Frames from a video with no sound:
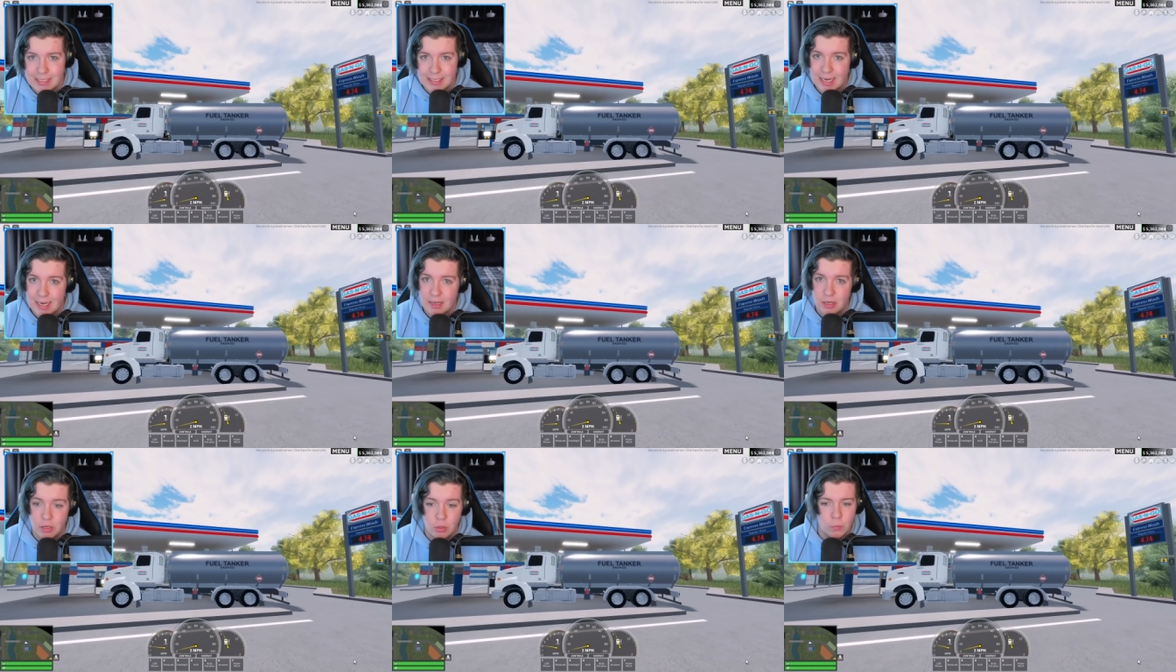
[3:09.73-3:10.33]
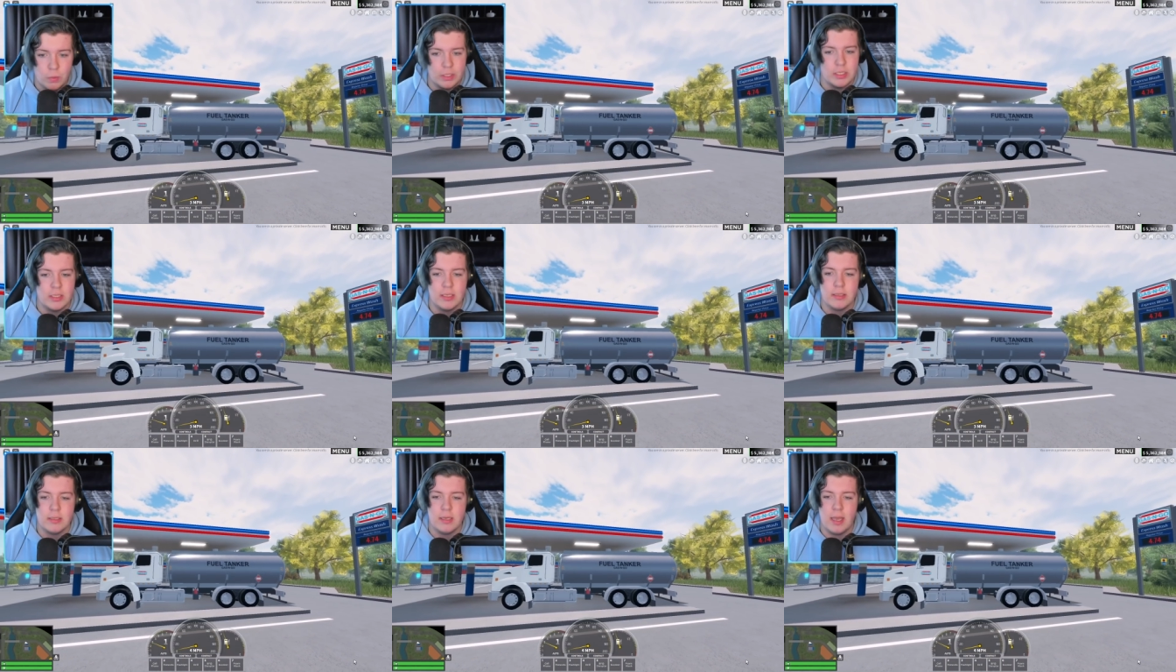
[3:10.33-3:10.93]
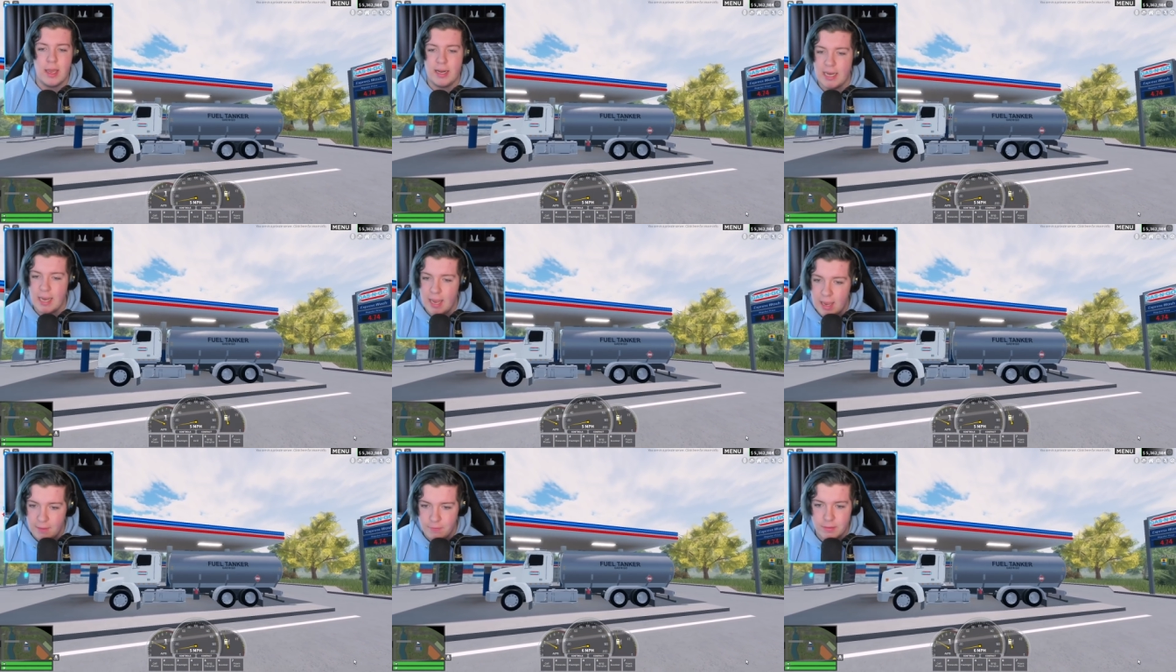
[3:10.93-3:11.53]
tanker, which sits at a
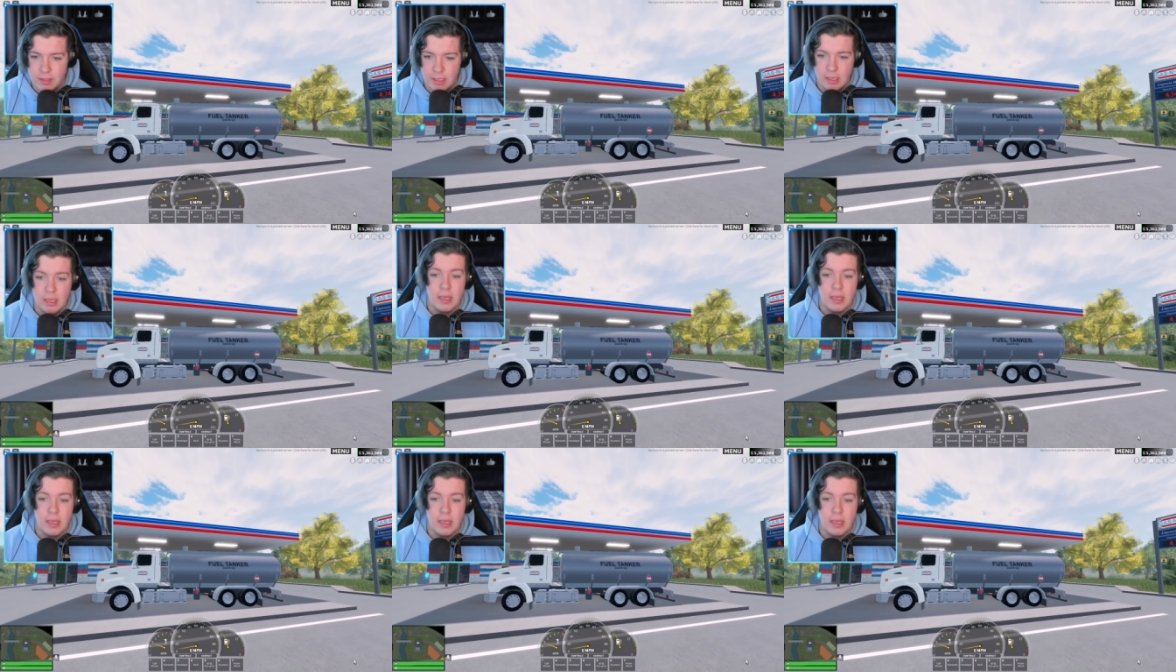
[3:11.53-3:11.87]
hefty